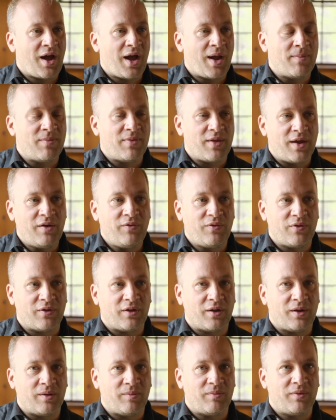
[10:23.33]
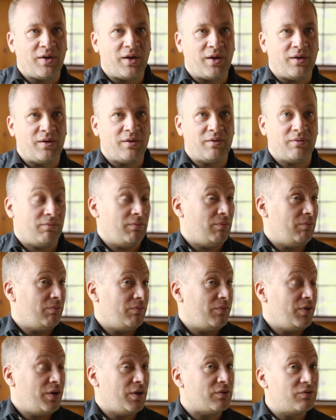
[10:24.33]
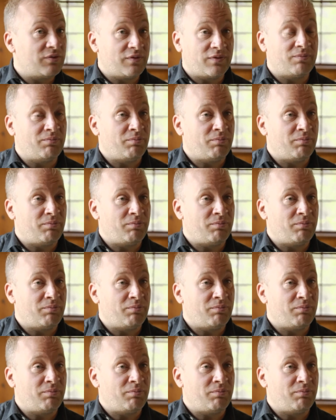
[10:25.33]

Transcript: I'm there for them and you know,